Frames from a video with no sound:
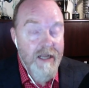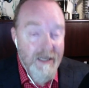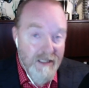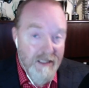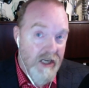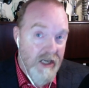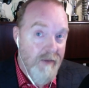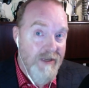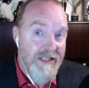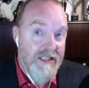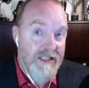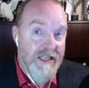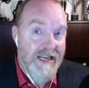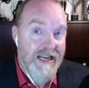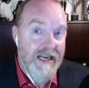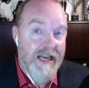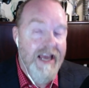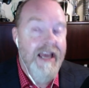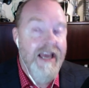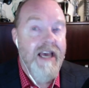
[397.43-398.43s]
Cinema
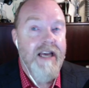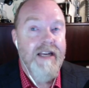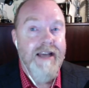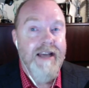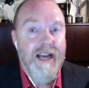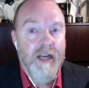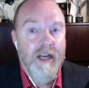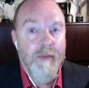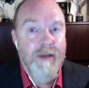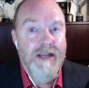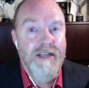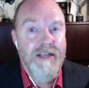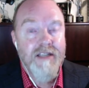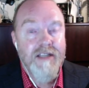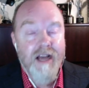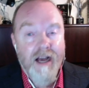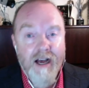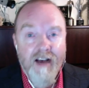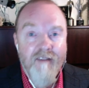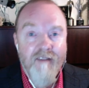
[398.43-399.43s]
Scene, and Elements
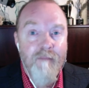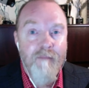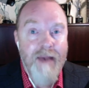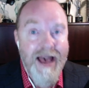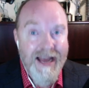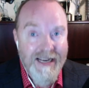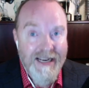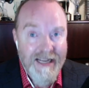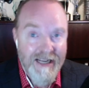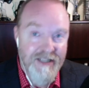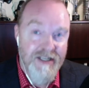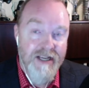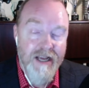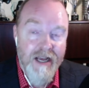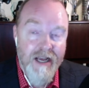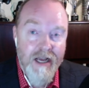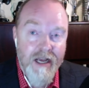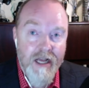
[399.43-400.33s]
of Madness.